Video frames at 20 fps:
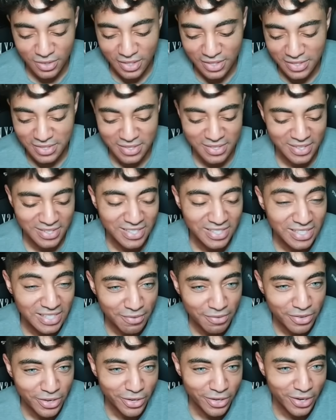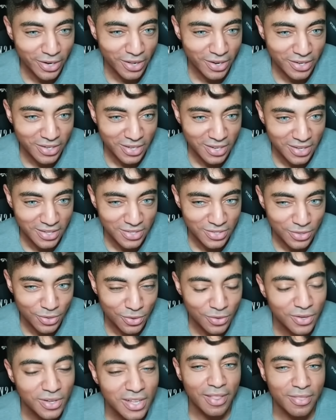So this is a $700
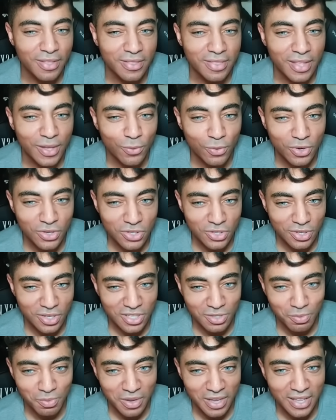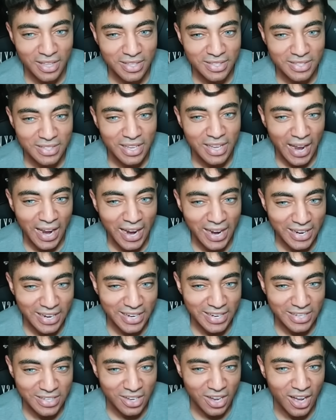console, and then they want you to spend
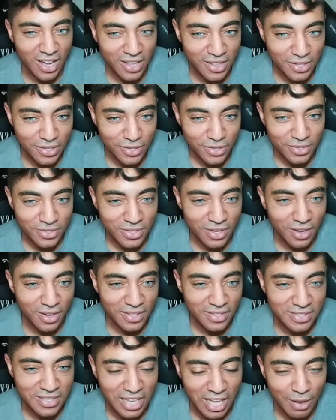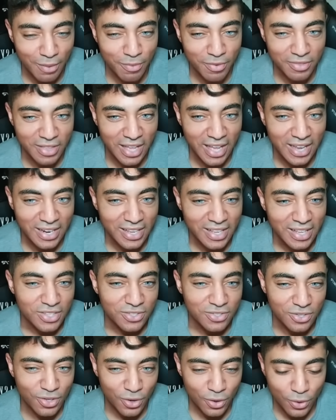$80 on top of that.
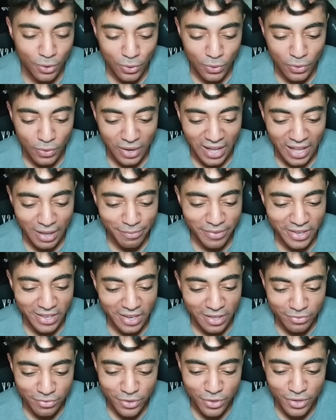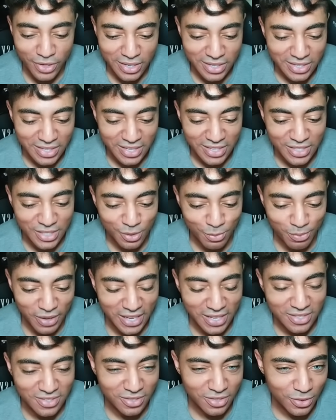So, I mean, if you're a disk
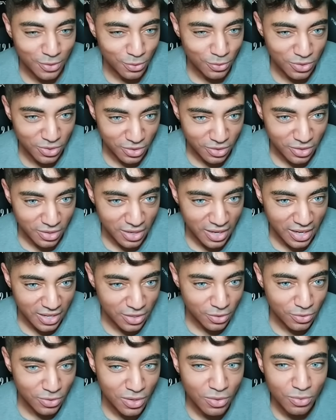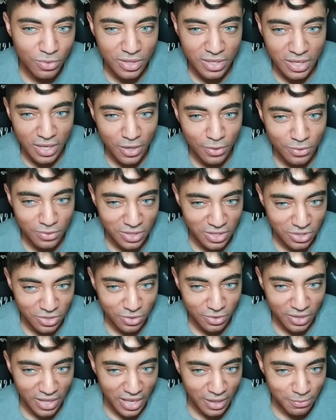based user and you don't really own
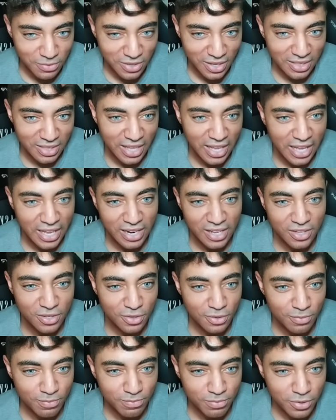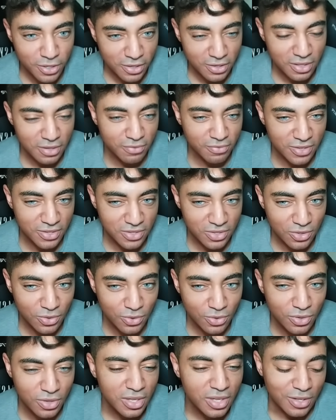digital games like that and you're purely
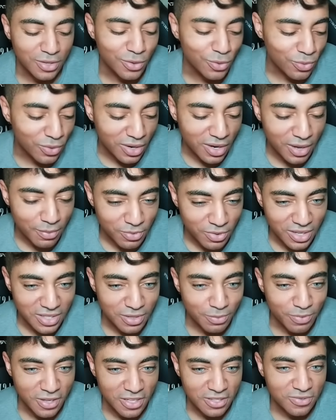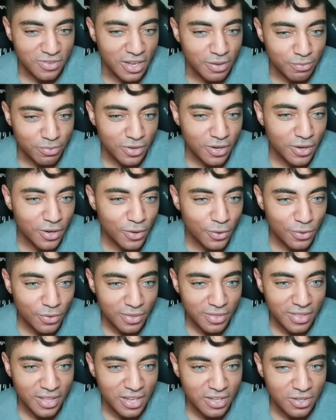physical and you want to upgrade to PS5 Pro,
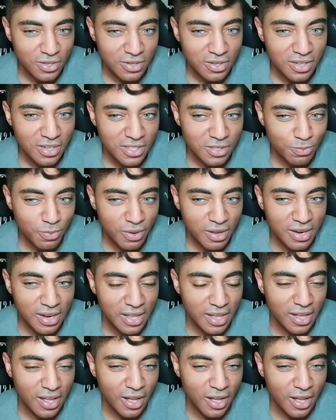then you're going to spend